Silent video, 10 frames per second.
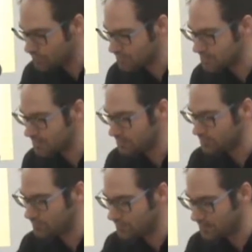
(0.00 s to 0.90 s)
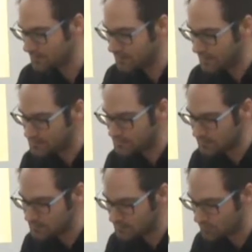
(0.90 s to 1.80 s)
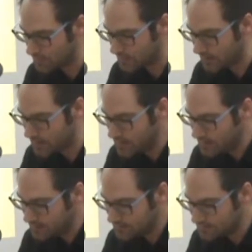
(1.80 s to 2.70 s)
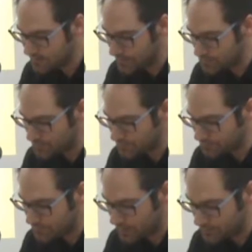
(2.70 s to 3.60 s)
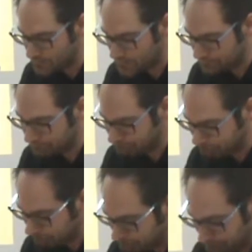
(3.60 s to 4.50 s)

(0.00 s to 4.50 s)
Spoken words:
how to continue and address in its own way this rupture.